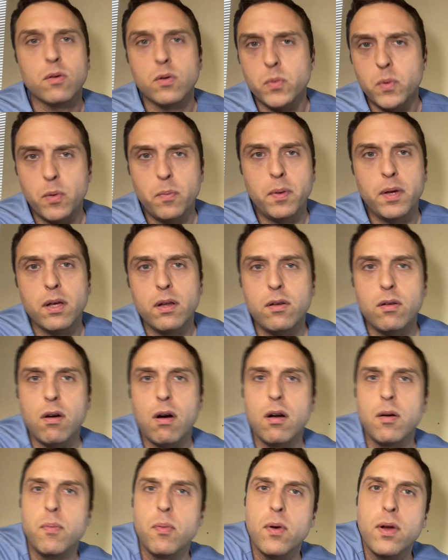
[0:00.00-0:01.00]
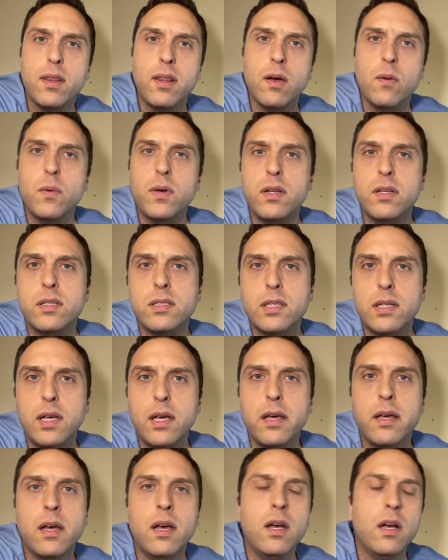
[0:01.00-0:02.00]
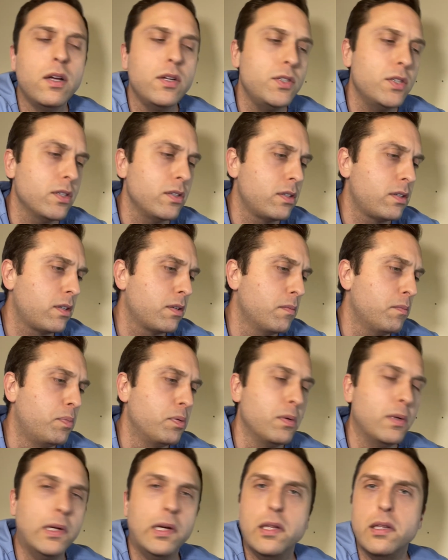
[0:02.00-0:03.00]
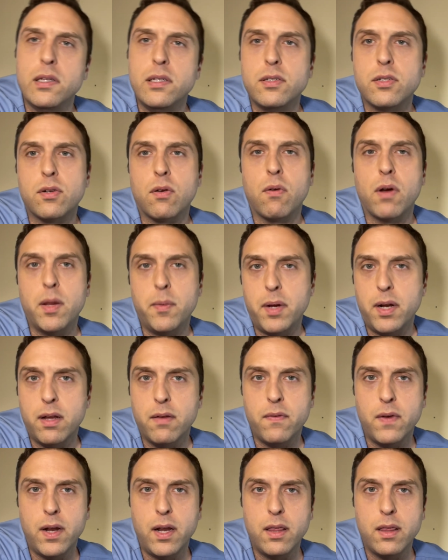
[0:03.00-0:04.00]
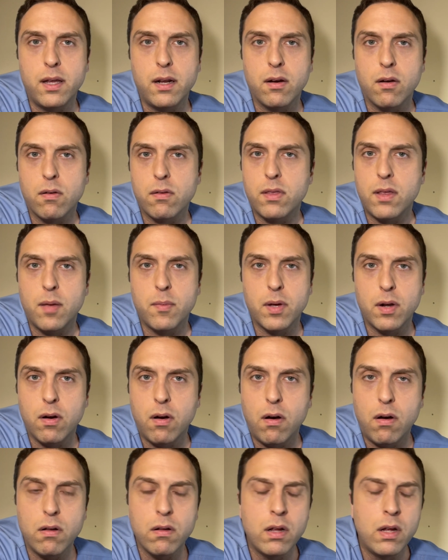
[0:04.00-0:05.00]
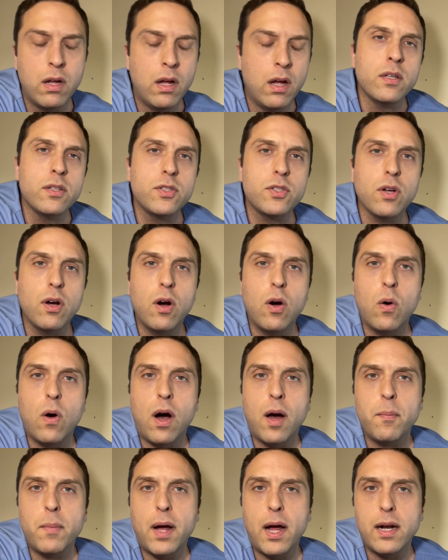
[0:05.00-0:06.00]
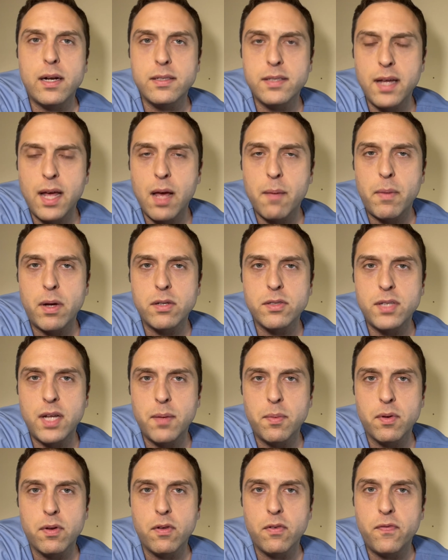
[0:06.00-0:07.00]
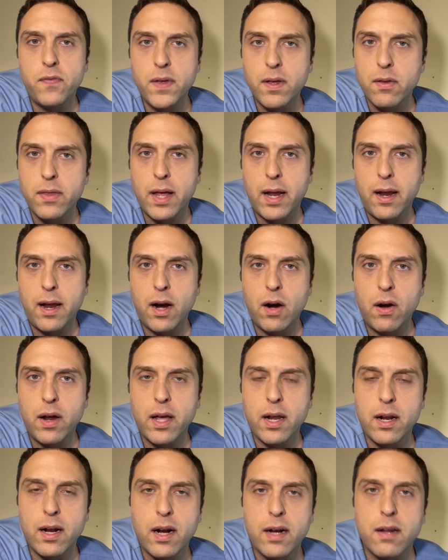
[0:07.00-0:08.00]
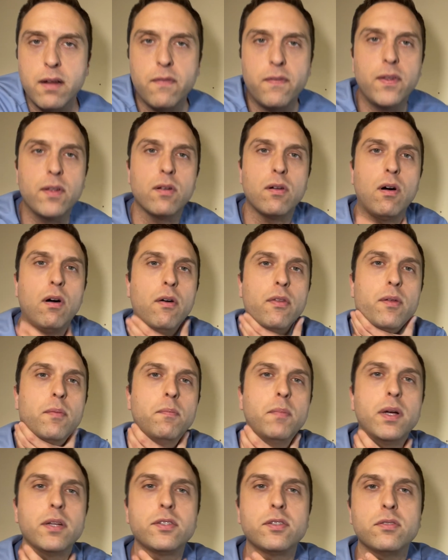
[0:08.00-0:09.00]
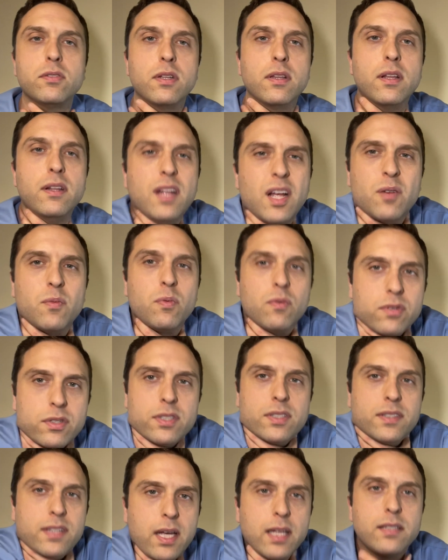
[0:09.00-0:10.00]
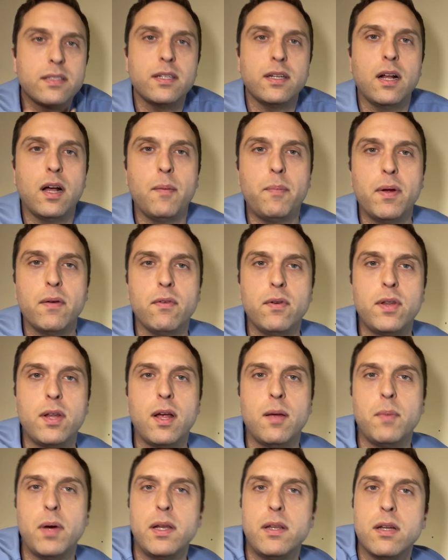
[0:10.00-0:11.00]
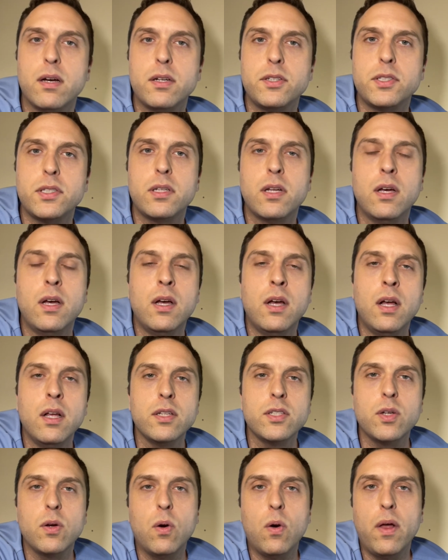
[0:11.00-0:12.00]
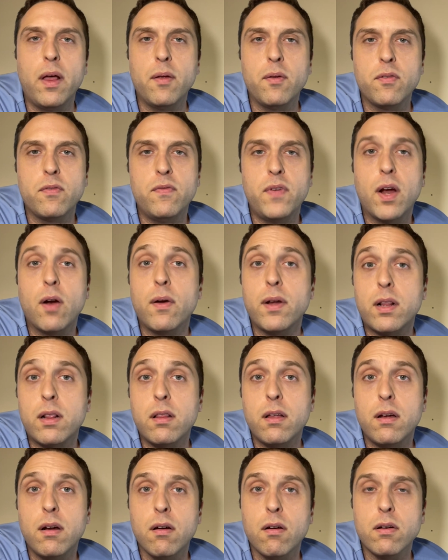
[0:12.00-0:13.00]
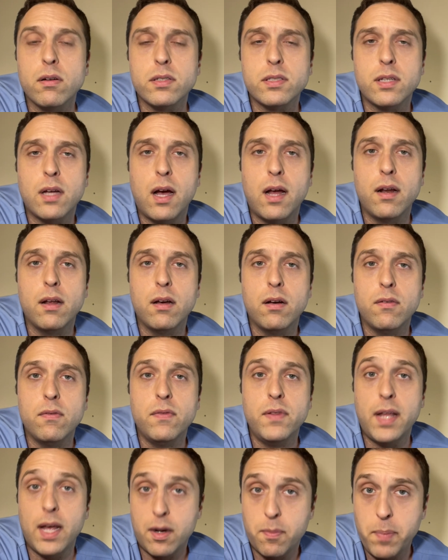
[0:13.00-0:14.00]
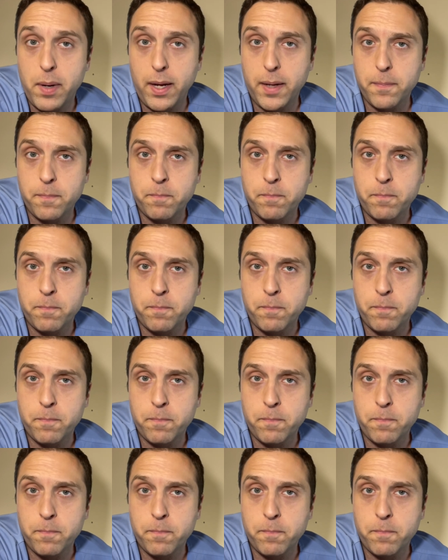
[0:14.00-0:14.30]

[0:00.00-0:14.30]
would be a dog breed that we'd see just completely screaming if anything hurt them at all. So on my exam, I was able to feel that area, and I could feel all the muscles in the neck were just tensing up every time I touched. So it was a very clear sign of neck pain.